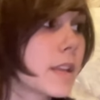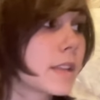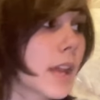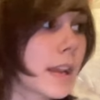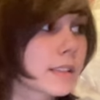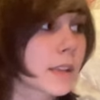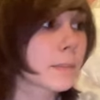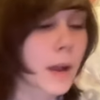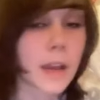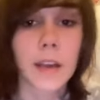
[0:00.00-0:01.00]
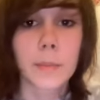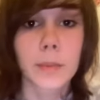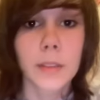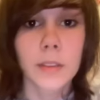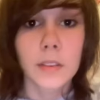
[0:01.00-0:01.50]
Tastes like
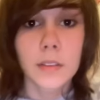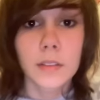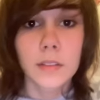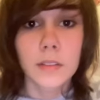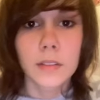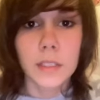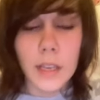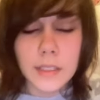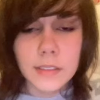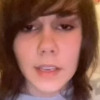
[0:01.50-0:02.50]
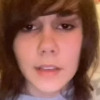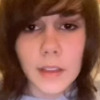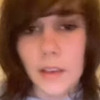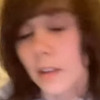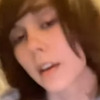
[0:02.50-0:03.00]
pineapple. Did I say
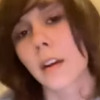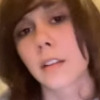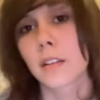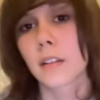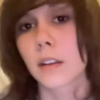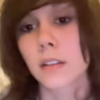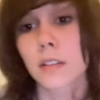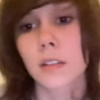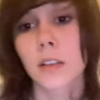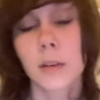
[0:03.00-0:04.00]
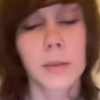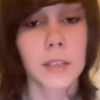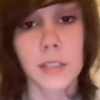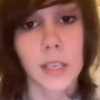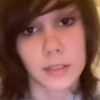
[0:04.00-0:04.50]
that? Yeah, I think I did. But
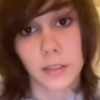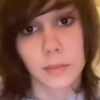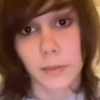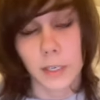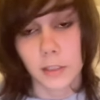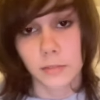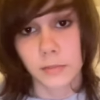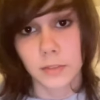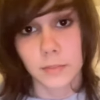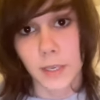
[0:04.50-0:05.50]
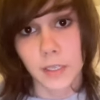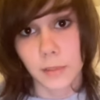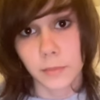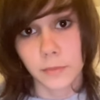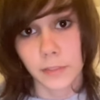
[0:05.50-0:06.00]
it tastes like pineapple. It's
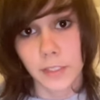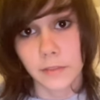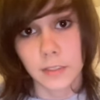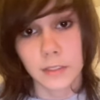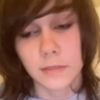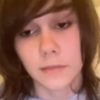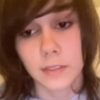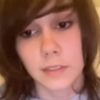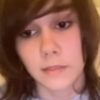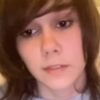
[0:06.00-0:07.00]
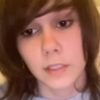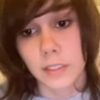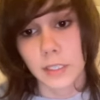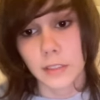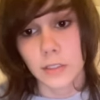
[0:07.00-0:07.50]
pineapple flavored. It's a very
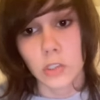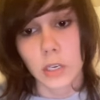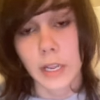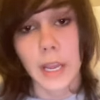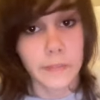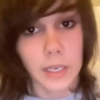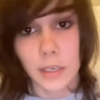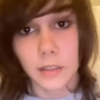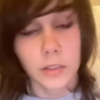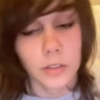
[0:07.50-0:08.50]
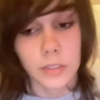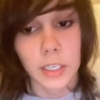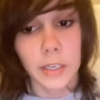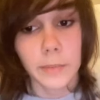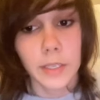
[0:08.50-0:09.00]
tasty drink. I haven't had in a long
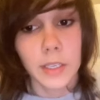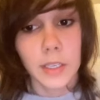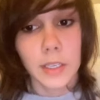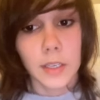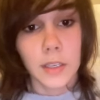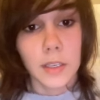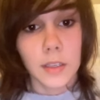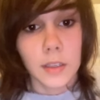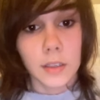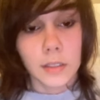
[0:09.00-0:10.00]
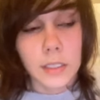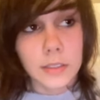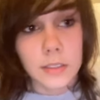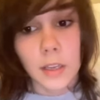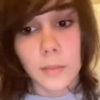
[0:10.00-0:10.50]
time.
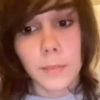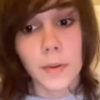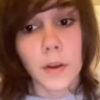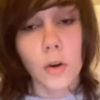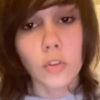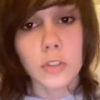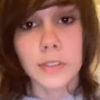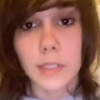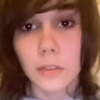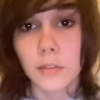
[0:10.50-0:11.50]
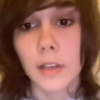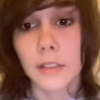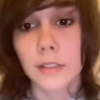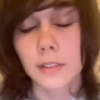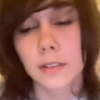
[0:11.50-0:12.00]
Next up, Ultra
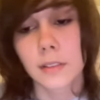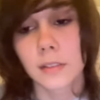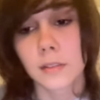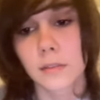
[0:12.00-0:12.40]
Sunrise.